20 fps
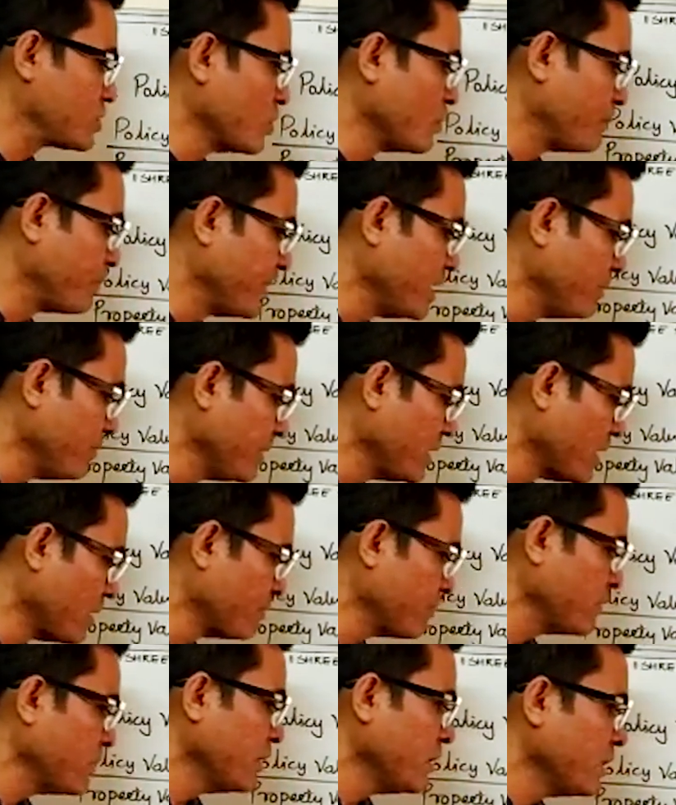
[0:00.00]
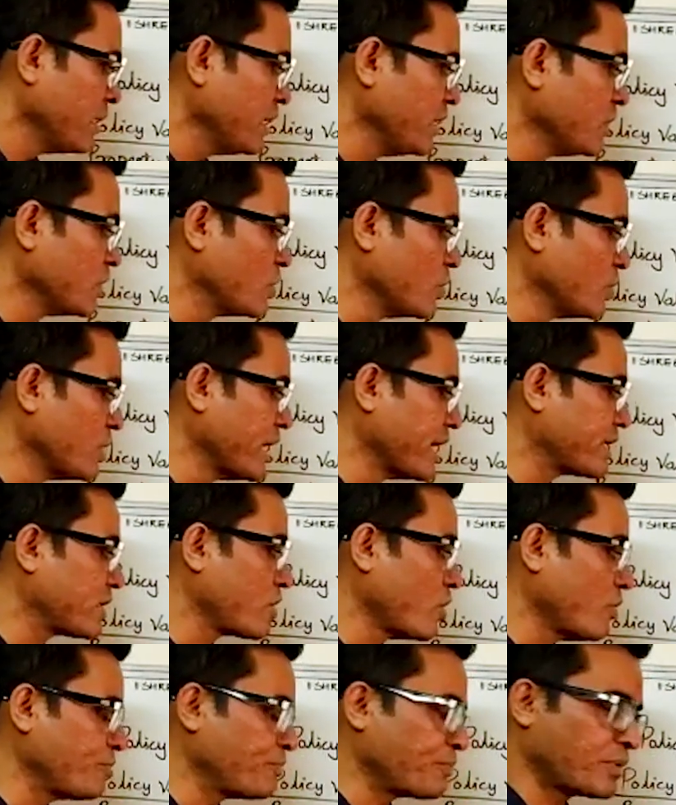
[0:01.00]
to premium into rate
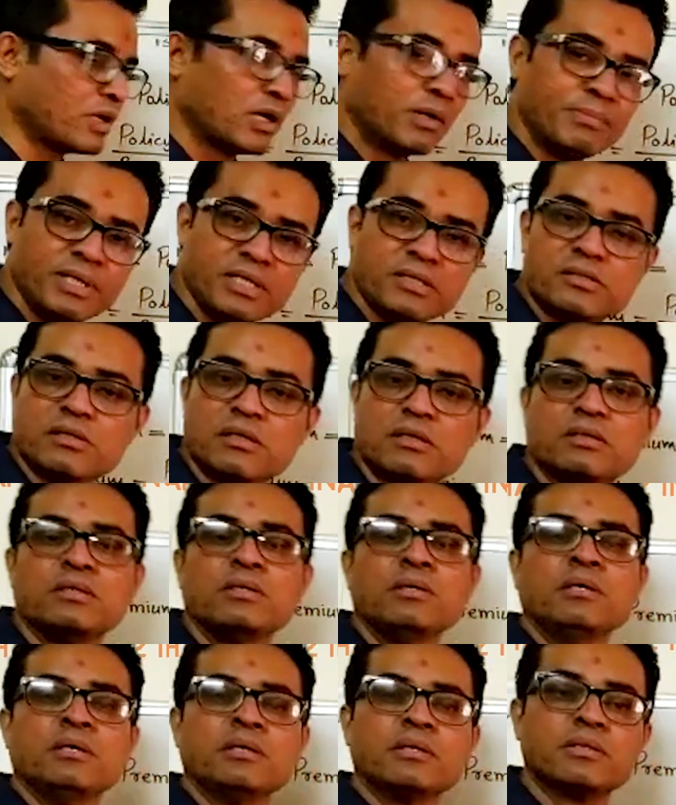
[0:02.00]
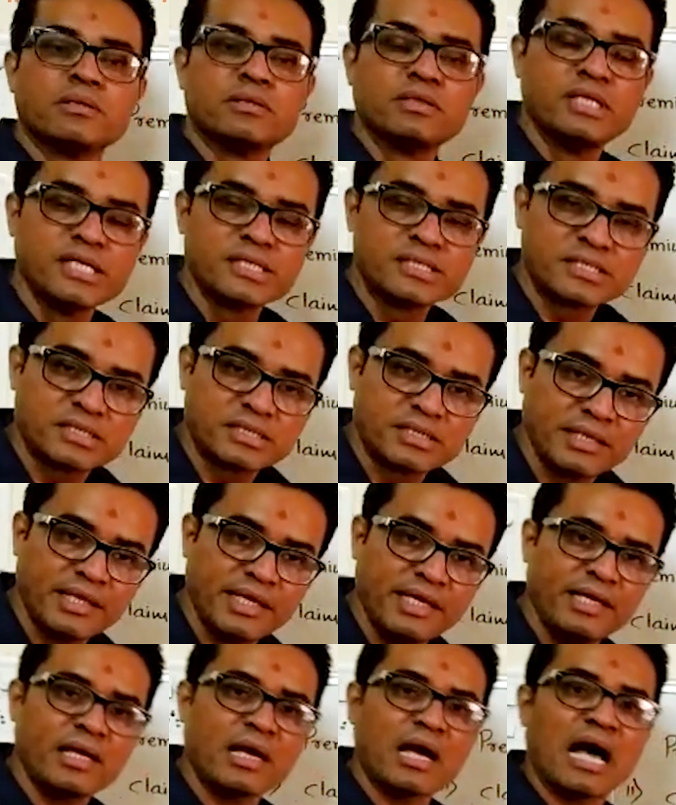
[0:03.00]
of commission. These
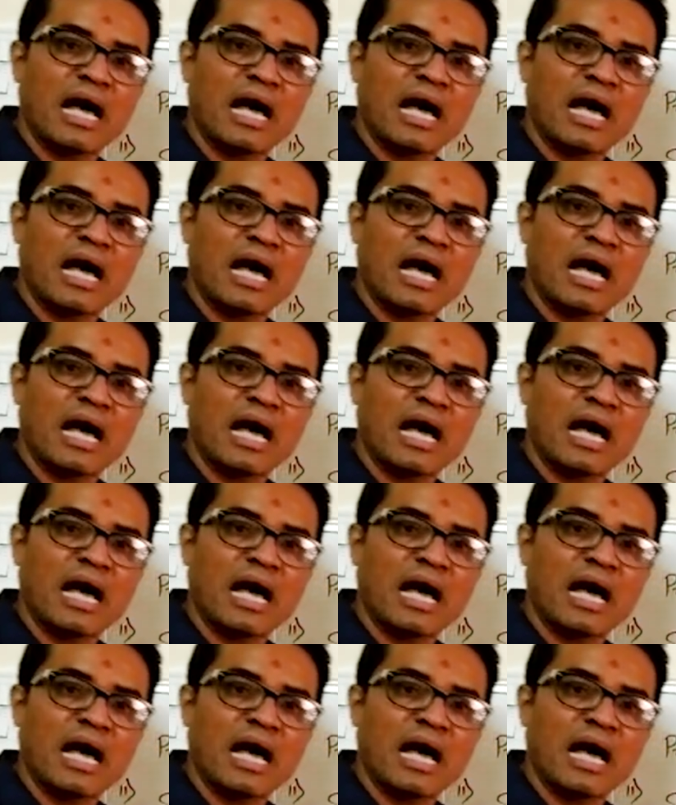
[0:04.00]
three